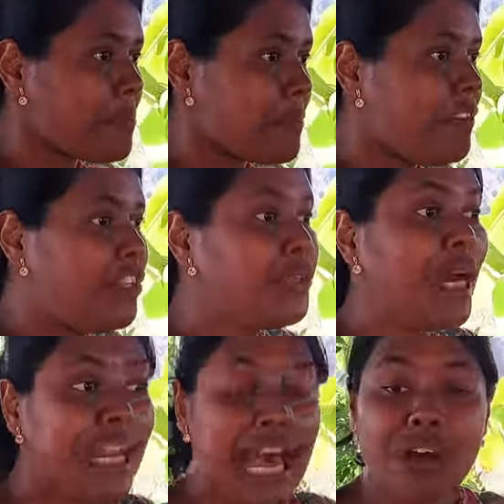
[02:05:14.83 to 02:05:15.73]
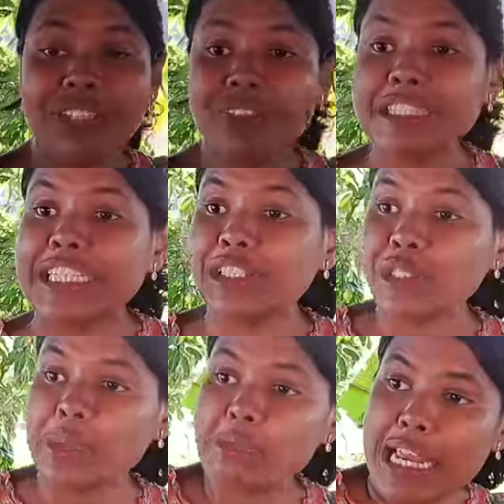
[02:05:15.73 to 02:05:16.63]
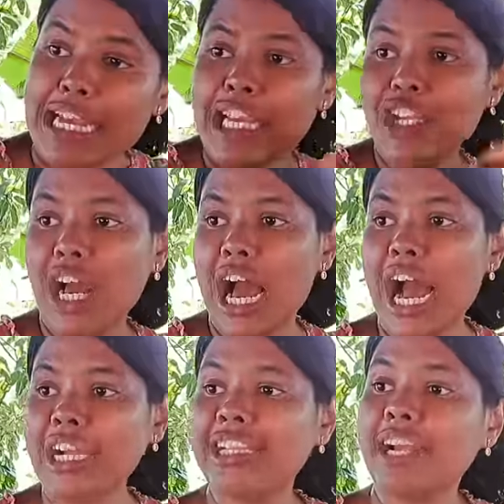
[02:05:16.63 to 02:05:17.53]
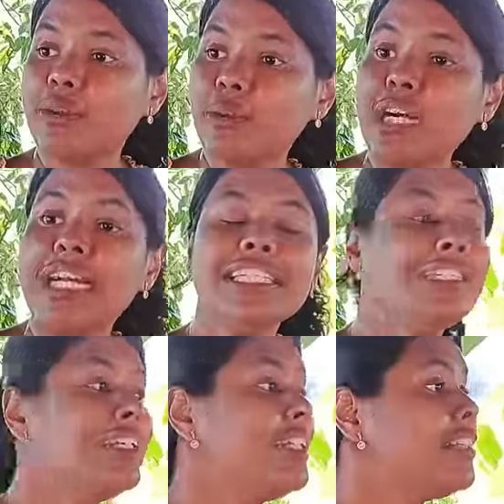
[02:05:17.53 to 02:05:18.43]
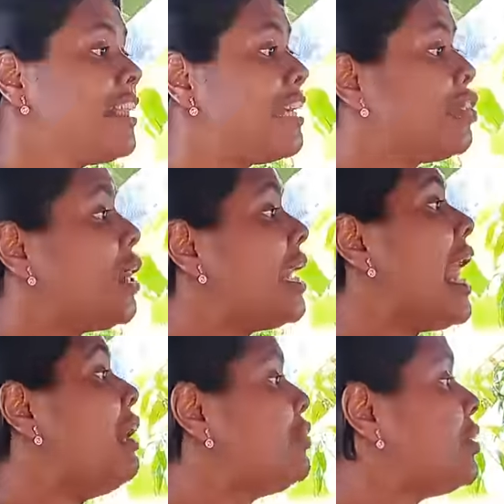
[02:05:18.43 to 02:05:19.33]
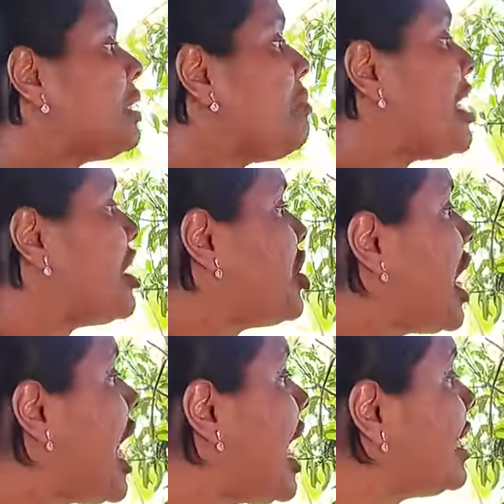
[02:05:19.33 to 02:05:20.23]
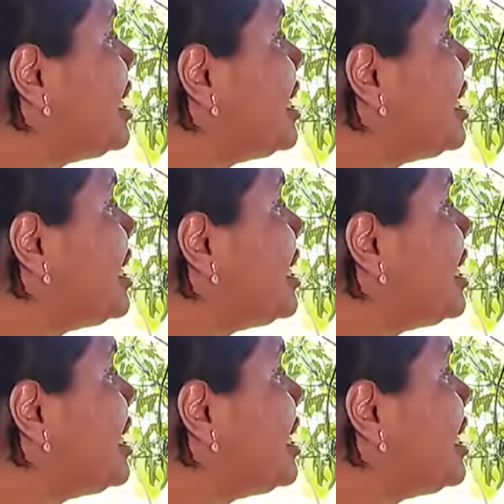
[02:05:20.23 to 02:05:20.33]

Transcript: When you allow the word to remain in your heart, that word that you allow to remain in your heart